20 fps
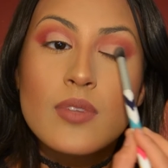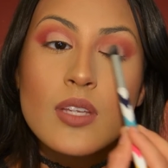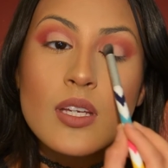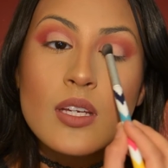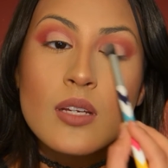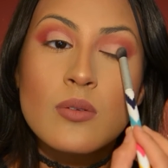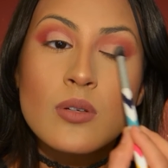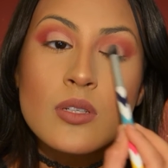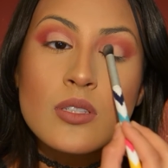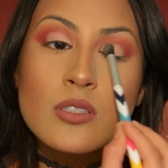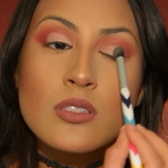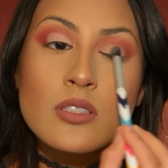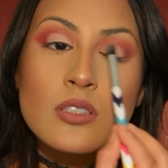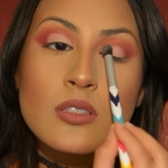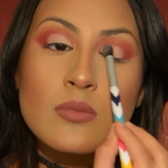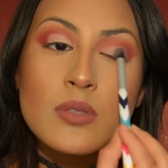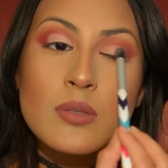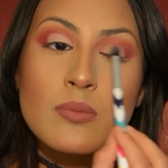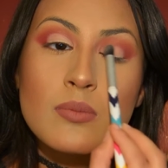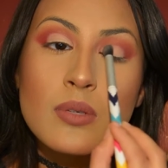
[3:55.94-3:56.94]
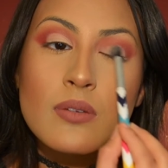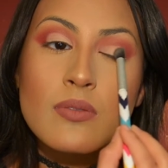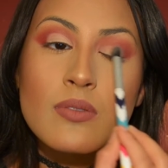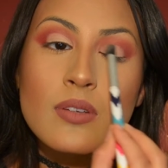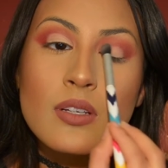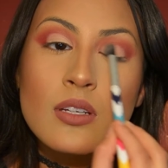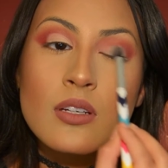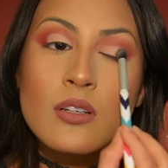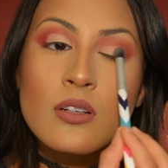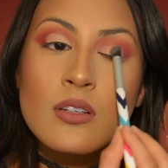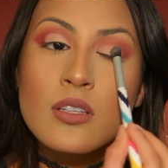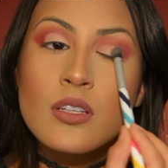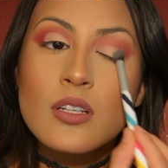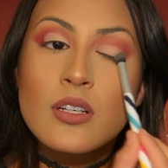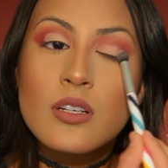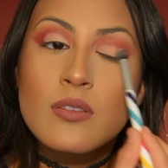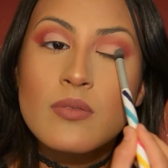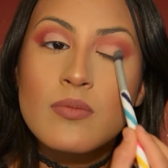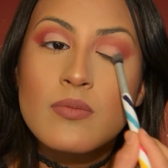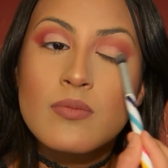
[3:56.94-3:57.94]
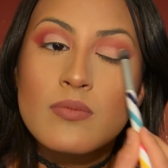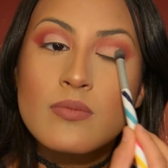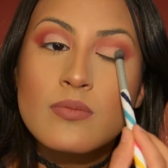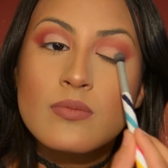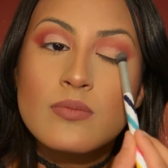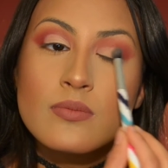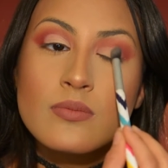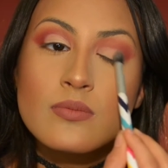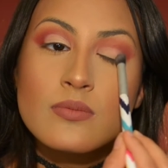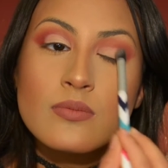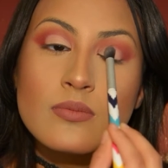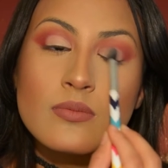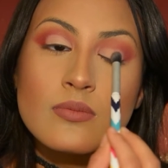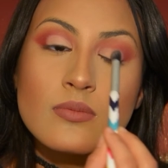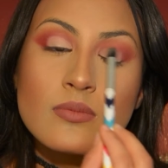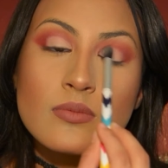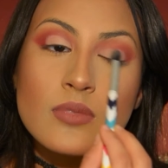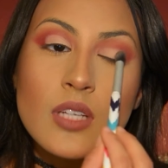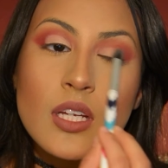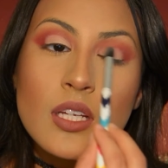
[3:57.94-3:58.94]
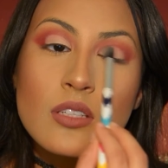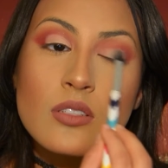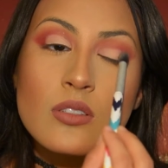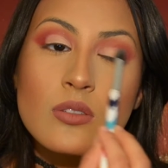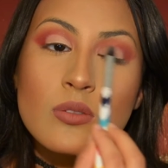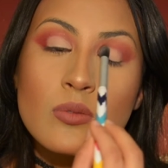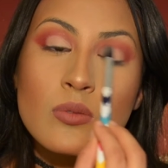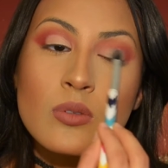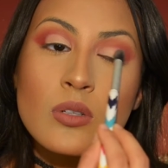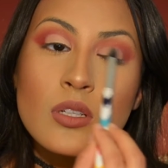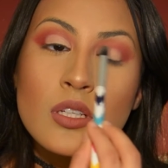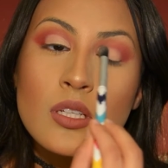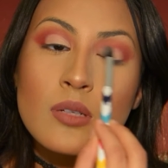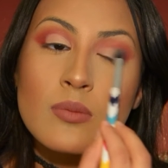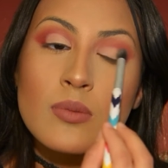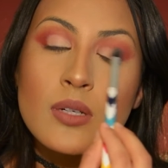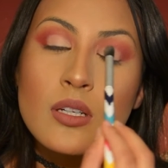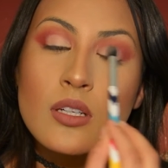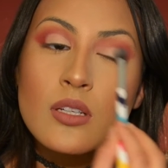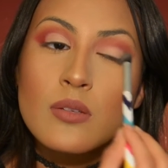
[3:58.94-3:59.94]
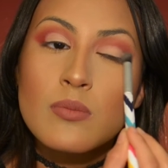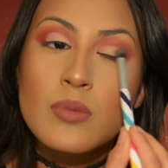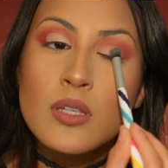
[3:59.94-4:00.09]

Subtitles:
And we're just going to be buffing it on there. And don't worry about it